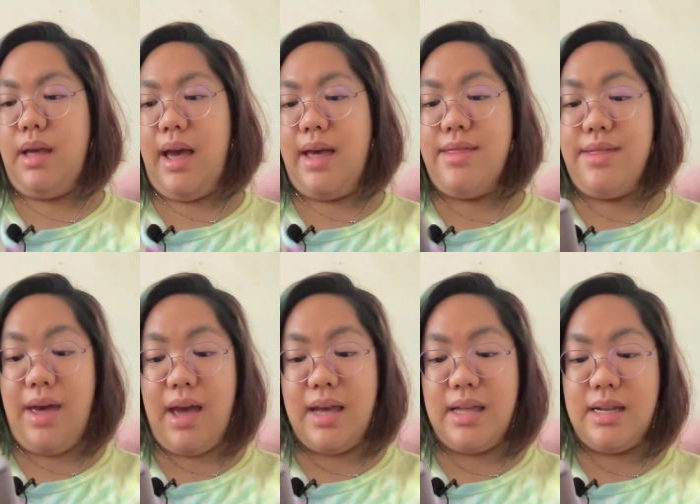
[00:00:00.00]
and
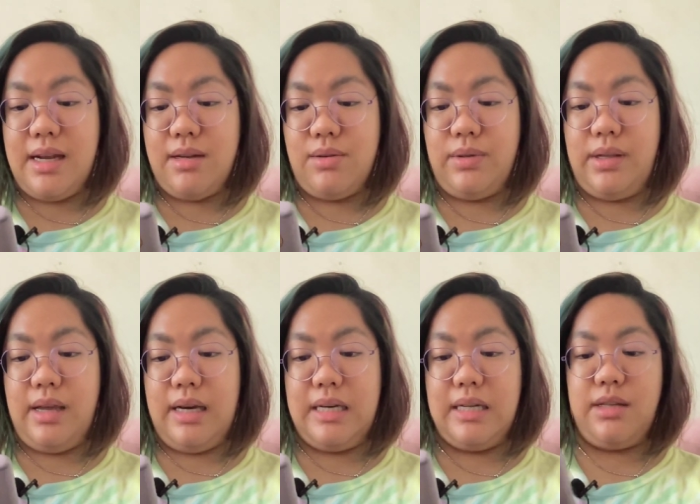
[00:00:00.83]
then not only
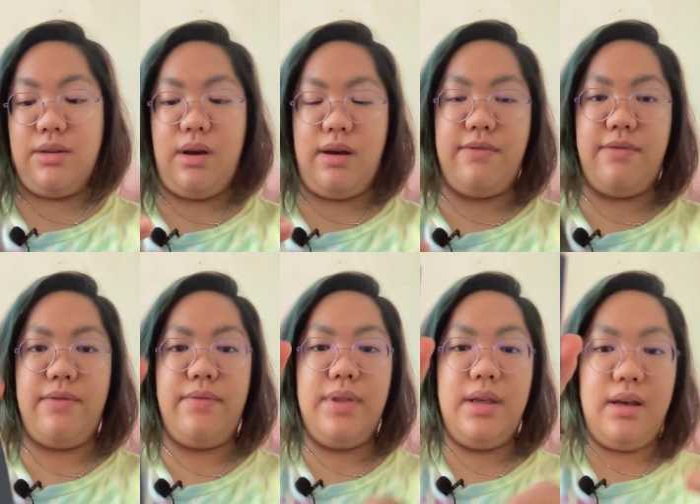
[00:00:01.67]
that, you have
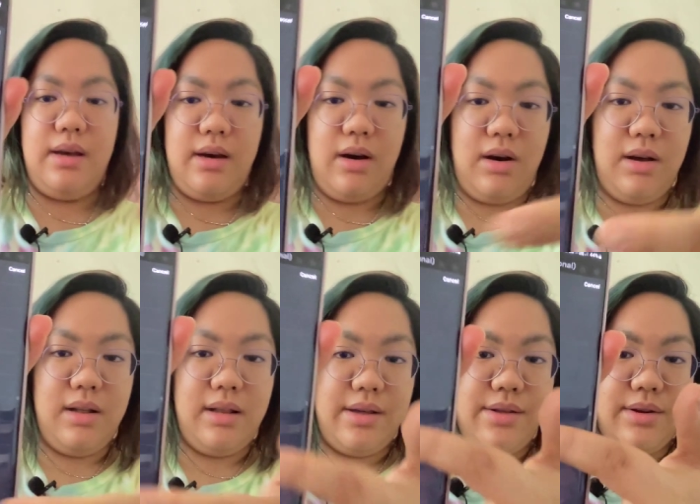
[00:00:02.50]

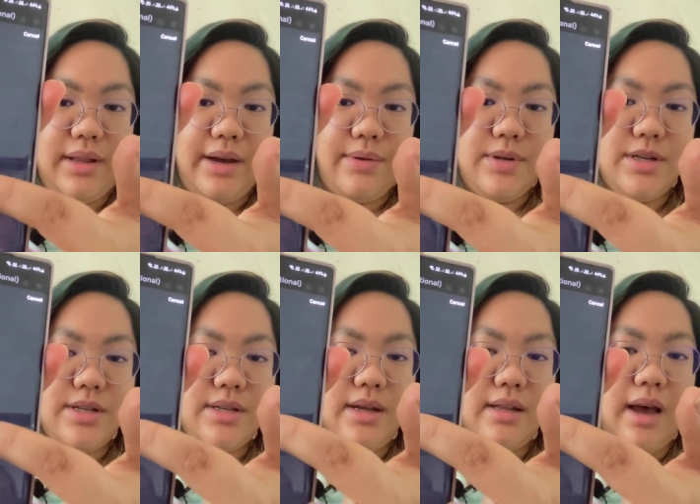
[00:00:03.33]
all other
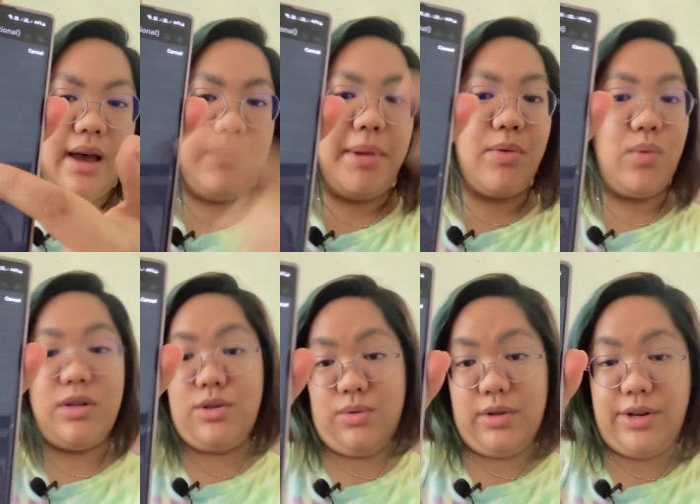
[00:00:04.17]
languages that I might want
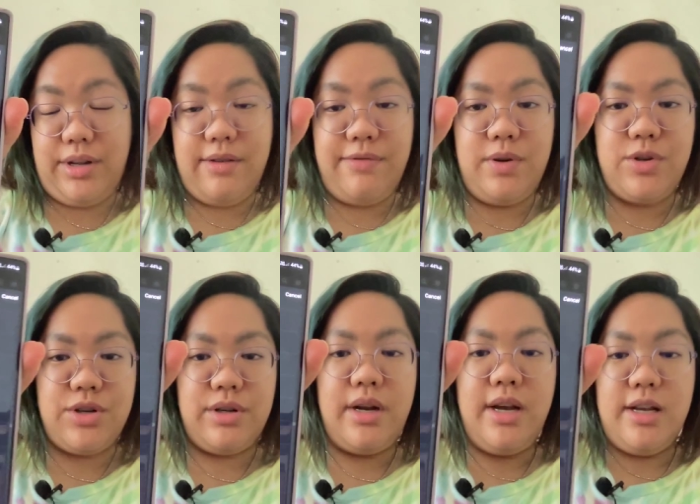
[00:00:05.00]
to learn in the
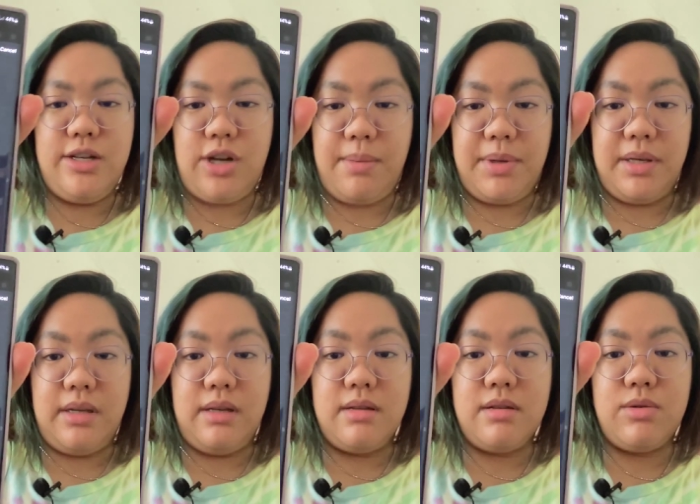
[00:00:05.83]
future.
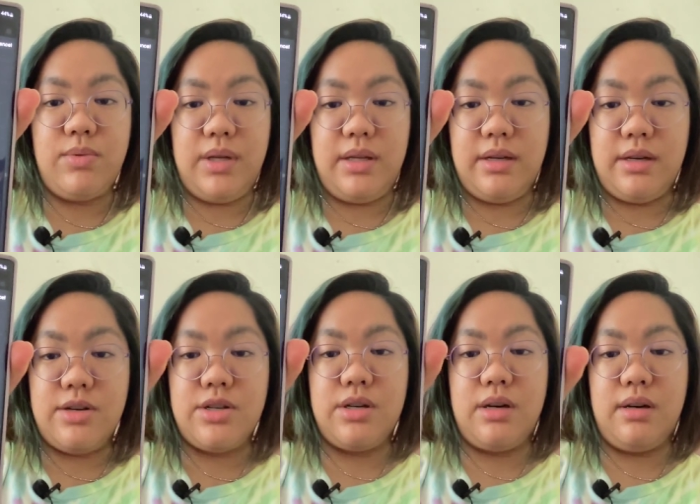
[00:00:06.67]
Japanese,
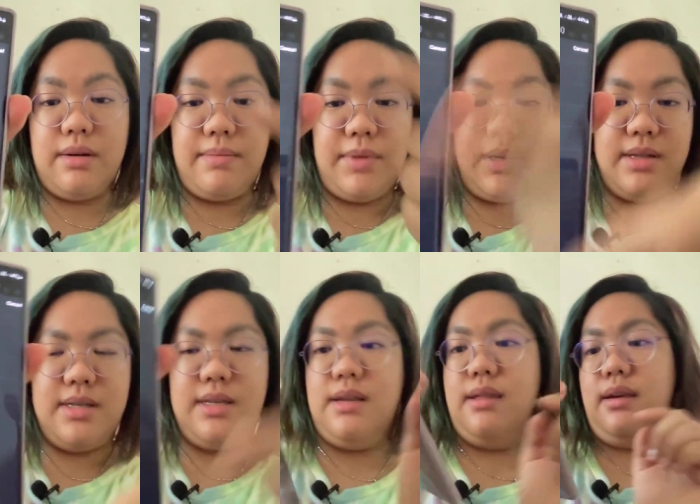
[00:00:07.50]
Swedish, you could
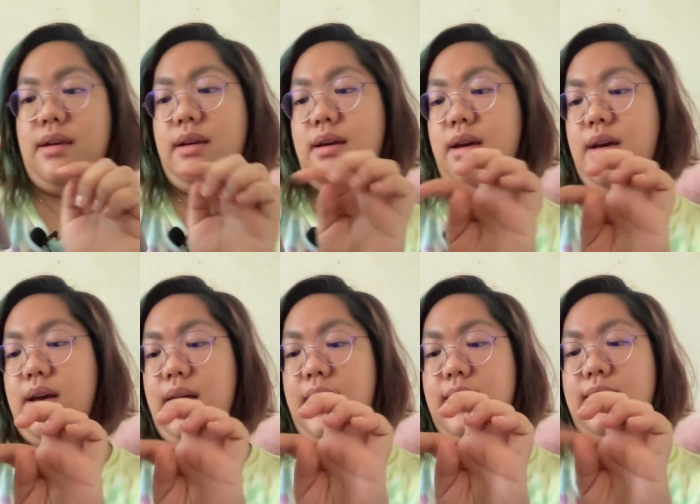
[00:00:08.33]
see the
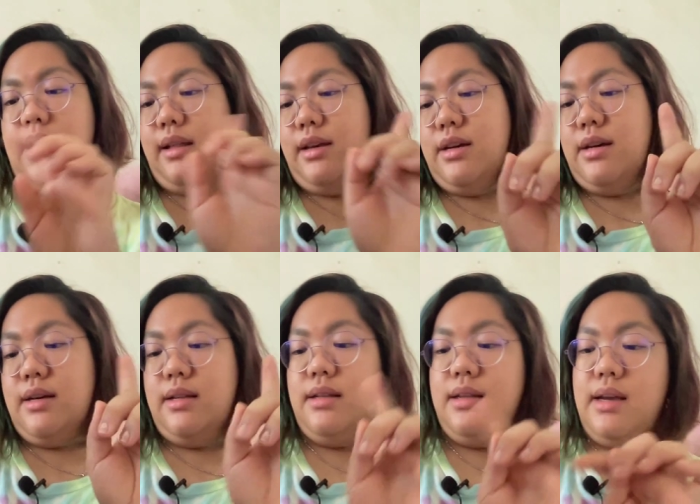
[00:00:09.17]

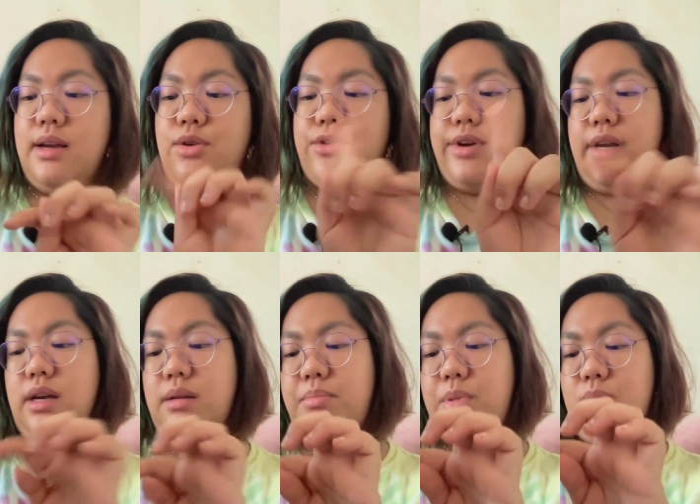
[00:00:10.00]
Italian,
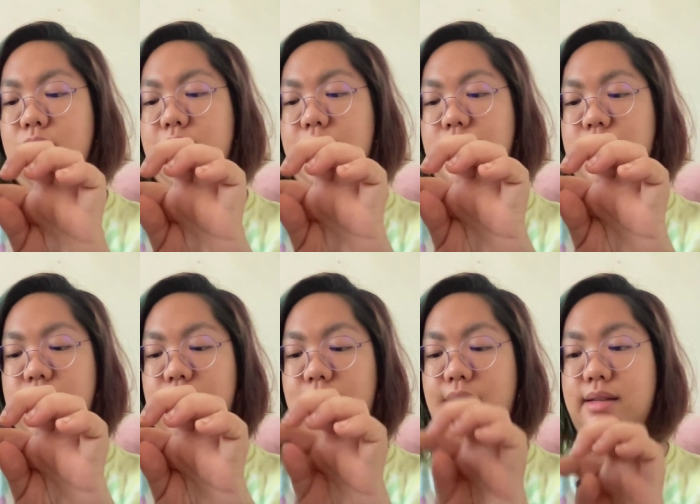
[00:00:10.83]
Korean, Polish,
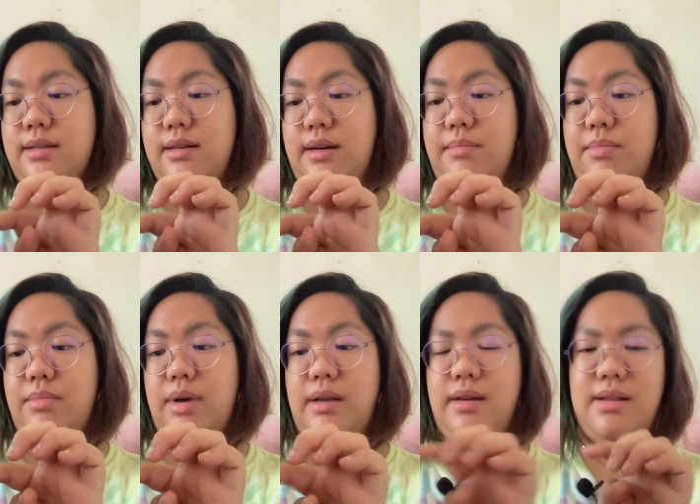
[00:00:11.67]
a lot.
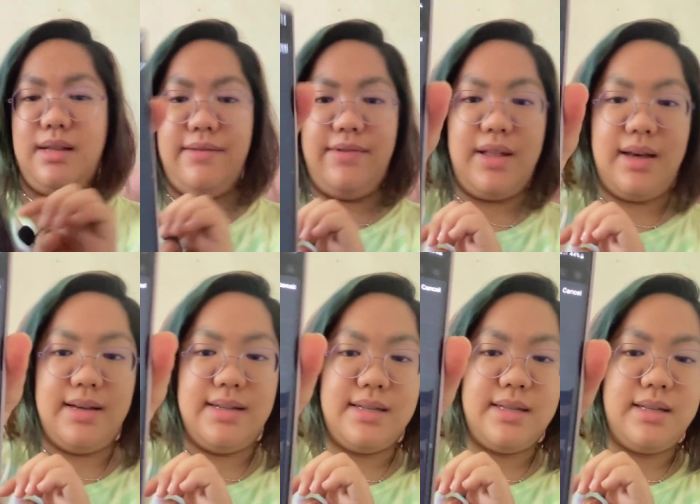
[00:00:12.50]
It even
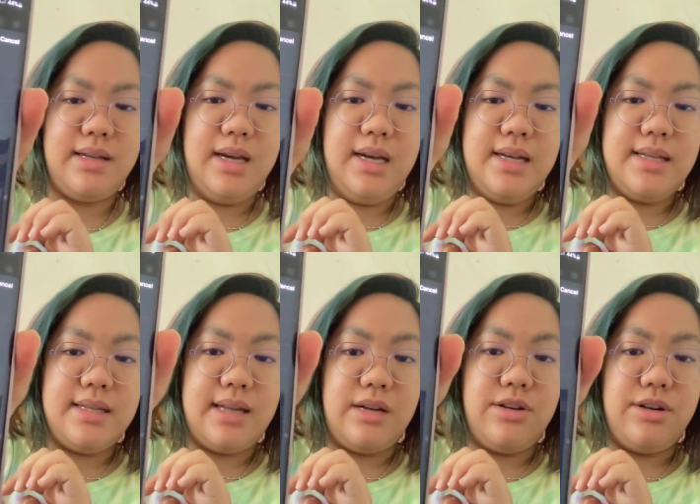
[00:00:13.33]
has
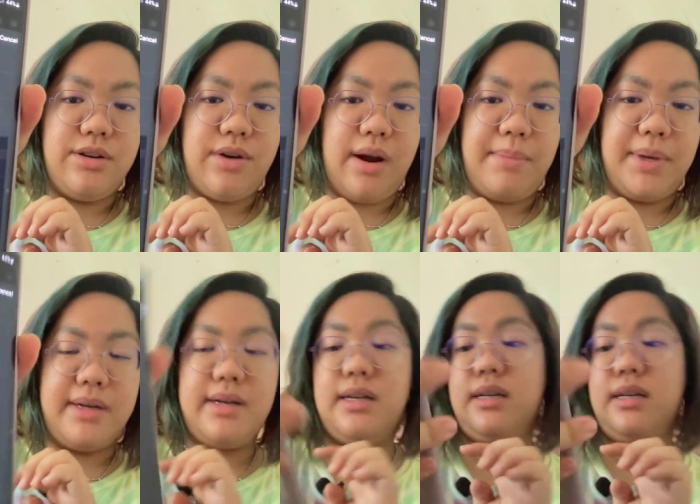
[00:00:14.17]
standard Arabic